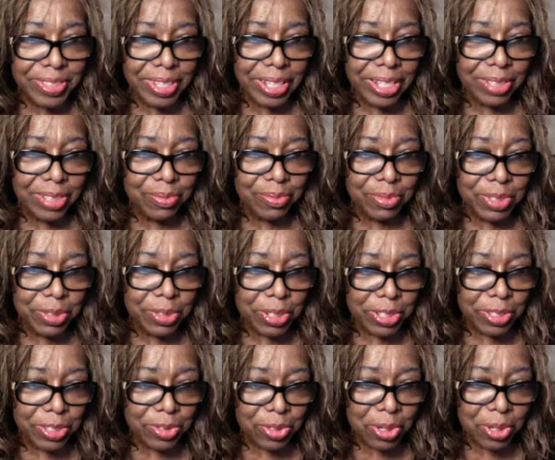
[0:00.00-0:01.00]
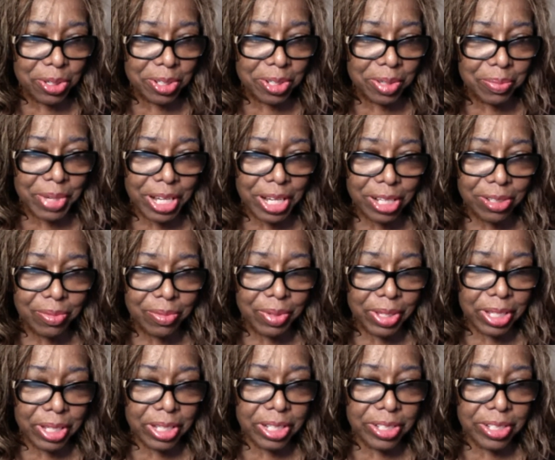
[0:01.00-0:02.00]
and we're going to talk about
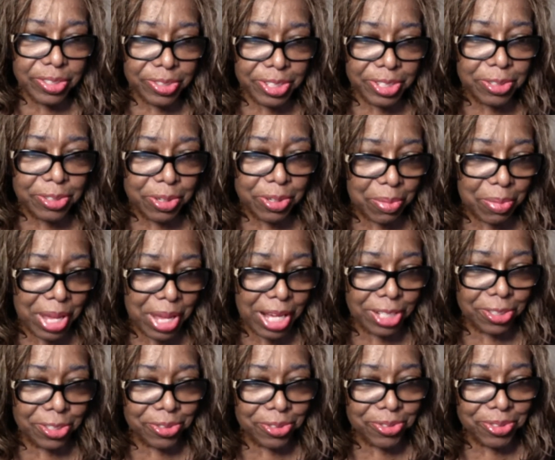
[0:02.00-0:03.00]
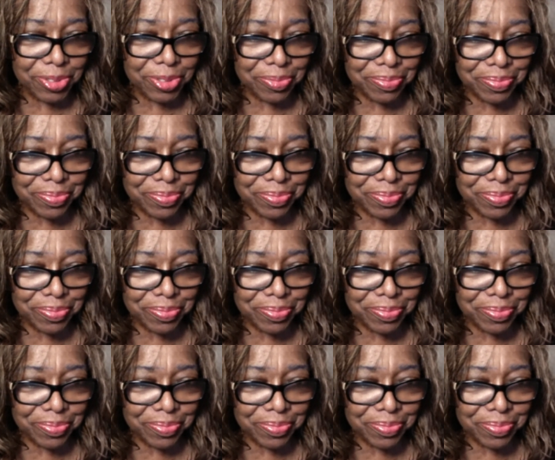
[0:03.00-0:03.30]
senior matters.